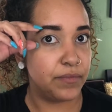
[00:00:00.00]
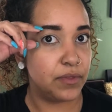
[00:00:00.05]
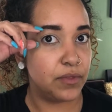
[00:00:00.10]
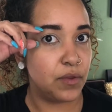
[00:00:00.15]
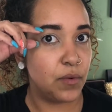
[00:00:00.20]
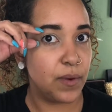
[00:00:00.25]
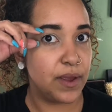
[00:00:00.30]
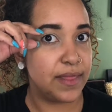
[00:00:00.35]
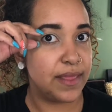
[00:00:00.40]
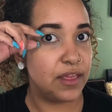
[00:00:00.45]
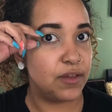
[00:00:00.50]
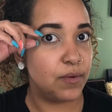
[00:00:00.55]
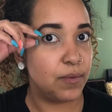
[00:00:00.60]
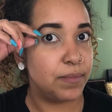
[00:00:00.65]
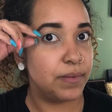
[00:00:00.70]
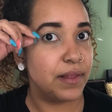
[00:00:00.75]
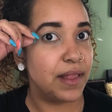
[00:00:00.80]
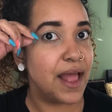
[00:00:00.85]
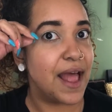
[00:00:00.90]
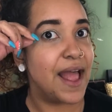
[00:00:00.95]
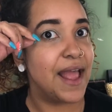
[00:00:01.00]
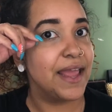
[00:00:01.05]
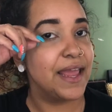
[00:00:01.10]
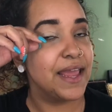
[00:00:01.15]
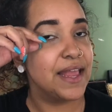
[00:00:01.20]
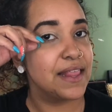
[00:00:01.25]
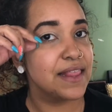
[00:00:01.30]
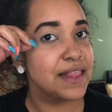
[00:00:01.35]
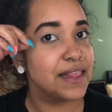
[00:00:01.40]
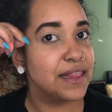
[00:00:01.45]
the way that you apply,
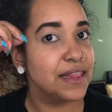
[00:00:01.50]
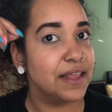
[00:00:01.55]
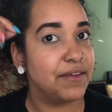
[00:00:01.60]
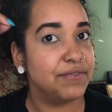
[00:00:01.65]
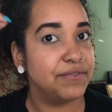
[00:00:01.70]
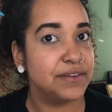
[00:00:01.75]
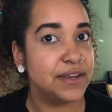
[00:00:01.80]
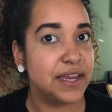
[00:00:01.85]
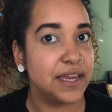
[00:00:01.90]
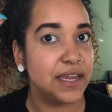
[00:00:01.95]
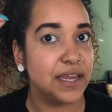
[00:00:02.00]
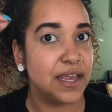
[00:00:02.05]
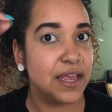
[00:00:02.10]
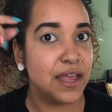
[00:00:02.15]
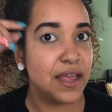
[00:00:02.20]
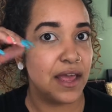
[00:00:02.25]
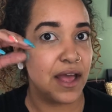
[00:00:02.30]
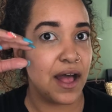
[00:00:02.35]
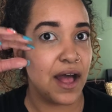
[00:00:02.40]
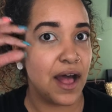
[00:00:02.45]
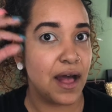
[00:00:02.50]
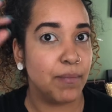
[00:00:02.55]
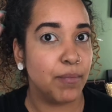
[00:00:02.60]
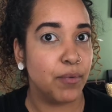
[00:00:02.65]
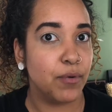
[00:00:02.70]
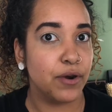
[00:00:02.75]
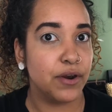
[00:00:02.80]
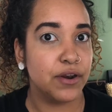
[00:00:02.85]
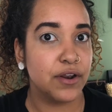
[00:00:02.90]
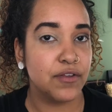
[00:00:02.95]
it's lifting
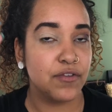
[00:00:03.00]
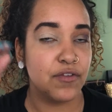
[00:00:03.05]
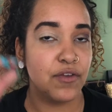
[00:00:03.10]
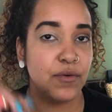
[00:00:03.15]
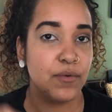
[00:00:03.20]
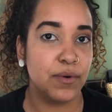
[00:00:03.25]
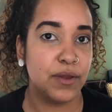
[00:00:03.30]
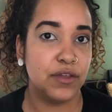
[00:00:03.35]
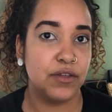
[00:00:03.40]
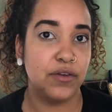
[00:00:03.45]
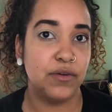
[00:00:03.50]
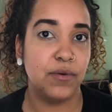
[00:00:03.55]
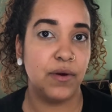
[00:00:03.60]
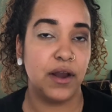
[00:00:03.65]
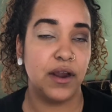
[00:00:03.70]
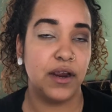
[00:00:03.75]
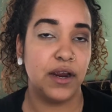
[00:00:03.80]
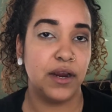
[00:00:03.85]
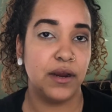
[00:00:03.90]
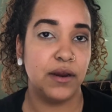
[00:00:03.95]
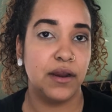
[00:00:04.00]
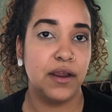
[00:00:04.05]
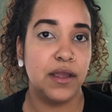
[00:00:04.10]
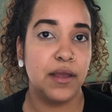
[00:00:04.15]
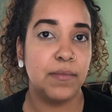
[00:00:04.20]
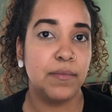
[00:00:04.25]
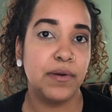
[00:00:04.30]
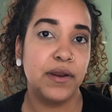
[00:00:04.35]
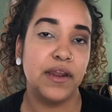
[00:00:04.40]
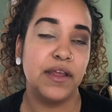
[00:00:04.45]
upward. So when you are
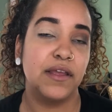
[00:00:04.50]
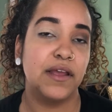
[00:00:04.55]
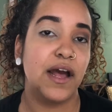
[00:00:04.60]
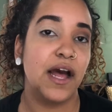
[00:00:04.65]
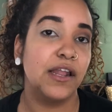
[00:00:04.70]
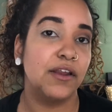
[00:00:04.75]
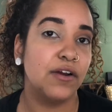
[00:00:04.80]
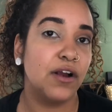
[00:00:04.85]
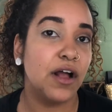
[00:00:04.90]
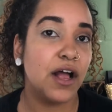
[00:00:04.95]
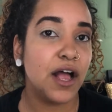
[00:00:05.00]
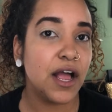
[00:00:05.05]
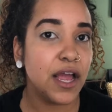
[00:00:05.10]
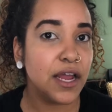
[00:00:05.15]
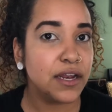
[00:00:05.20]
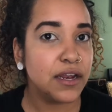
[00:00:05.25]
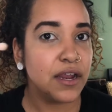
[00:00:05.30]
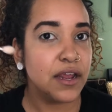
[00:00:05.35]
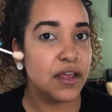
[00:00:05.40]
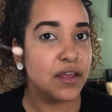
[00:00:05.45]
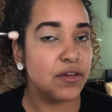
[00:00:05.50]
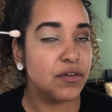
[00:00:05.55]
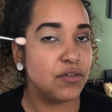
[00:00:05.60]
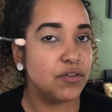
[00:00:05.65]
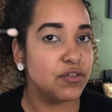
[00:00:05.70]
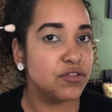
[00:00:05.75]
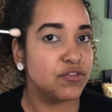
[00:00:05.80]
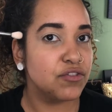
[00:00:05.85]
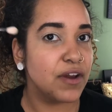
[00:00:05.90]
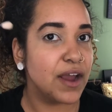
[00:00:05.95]
putting color on, you
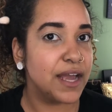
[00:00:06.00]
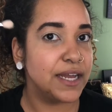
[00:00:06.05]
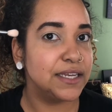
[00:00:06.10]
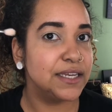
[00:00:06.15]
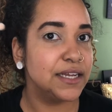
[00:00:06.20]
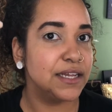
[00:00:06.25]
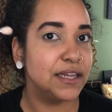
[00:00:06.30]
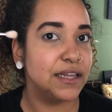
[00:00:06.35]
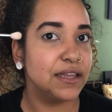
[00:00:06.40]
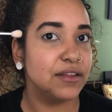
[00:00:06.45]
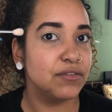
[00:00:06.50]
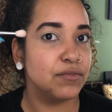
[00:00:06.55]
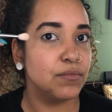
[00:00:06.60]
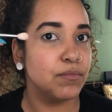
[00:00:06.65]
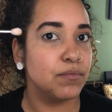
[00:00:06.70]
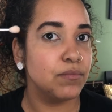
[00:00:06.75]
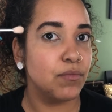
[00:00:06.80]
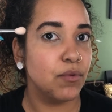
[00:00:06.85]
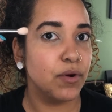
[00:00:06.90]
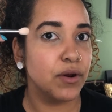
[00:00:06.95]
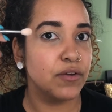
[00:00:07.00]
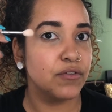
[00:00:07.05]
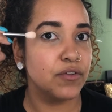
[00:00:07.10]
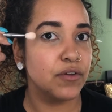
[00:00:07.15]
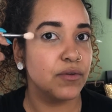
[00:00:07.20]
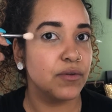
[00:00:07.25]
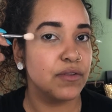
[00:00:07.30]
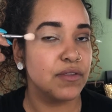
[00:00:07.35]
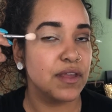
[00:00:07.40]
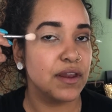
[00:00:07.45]
should try to more
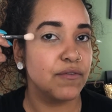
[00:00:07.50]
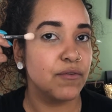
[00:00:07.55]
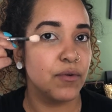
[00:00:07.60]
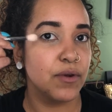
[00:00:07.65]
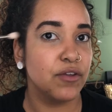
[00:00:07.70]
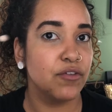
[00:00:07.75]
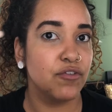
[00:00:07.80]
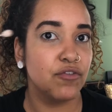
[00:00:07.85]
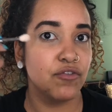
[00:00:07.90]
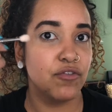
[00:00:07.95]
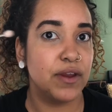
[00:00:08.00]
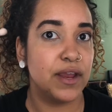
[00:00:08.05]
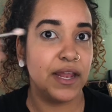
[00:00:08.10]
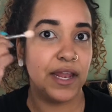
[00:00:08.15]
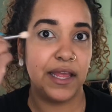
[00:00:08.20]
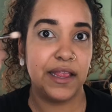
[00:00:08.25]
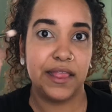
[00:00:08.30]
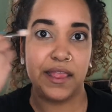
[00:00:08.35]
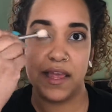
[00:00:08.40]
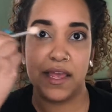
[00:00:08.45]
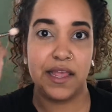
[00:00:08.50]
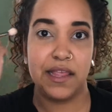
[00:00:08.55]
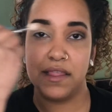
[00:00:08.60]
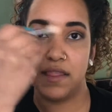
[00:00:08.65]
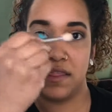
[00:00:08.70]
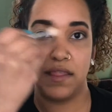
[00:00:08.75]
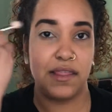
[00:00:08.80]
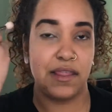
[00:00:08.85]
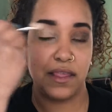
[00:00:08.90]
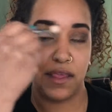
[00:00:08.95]
so, instead of going straight like
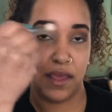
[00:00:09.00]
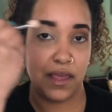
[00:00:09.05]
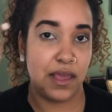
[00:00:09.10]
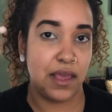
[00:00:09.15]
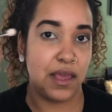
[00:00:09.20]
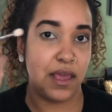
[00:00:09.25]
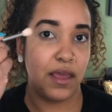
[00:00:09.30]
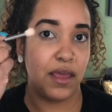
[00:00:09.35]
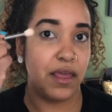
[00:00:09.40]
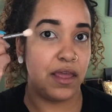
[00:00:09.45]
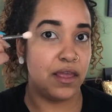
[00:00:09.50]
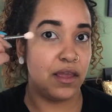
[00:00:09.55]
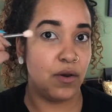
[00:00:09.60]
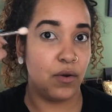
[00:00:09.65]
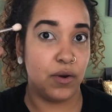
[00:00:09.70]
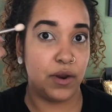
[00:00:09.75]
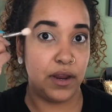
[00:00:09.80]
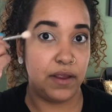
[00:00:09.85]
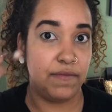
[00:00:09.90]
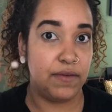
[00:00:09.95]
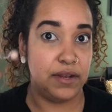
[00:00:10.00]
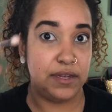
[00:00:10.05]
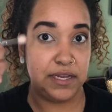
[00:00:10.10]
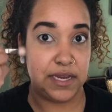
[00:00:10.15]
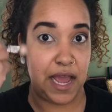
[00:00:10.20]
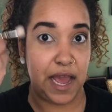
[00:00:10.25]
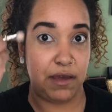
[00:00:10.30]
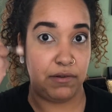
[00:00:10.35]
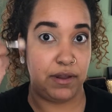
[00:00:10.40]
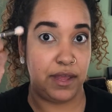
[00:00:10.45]
this or even
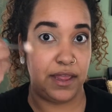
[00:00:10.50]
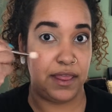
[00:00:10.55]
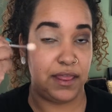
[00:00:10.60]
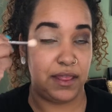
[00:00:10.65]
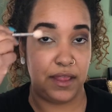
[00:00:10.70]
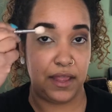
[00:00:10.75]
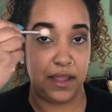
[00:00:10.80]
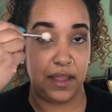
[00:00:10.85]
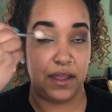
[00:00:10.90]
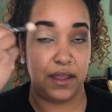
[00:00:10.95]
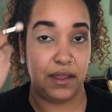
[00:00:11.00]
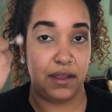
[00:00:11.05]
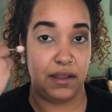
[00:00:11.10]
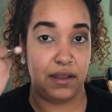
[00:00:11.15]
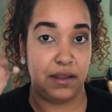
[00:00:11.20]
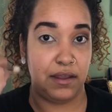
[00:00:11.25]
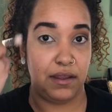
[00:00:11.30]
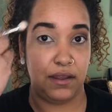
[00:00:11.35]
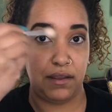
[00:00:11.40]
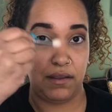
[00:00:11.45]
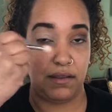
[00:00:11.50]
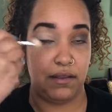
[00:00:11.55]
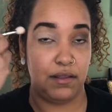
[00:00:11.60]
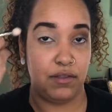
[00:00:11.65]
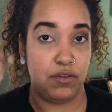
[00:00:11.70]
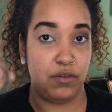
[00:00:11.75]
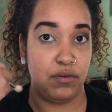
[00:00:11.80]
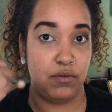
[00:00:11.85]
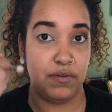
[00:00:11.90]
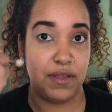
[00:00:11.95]
down, like
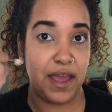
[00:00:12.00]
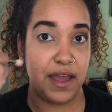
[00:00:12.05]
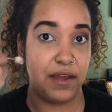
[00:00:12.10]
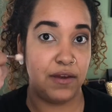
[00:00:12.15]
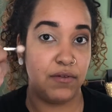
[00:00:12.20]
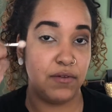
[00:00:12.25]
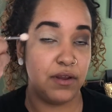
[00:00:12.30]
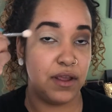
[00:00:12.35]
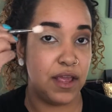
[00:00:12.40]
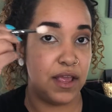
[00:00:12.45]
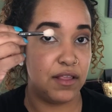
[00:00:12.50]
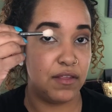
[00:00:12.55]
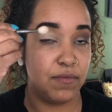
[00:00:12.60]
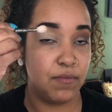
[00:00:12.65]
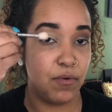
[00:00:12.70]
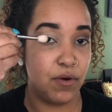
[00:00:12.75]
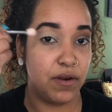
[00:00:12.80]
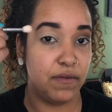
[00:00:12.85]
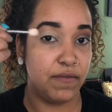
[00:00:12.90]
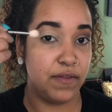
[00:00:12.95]
two down, it's more